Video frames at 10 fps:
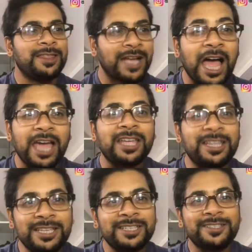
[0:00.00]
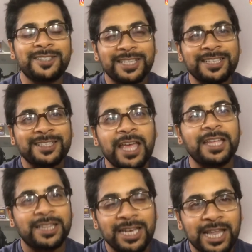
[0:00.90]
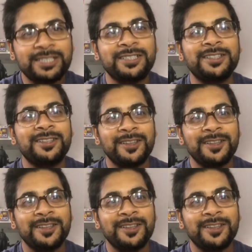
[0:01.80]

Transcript: the guy he is to this day, the legend,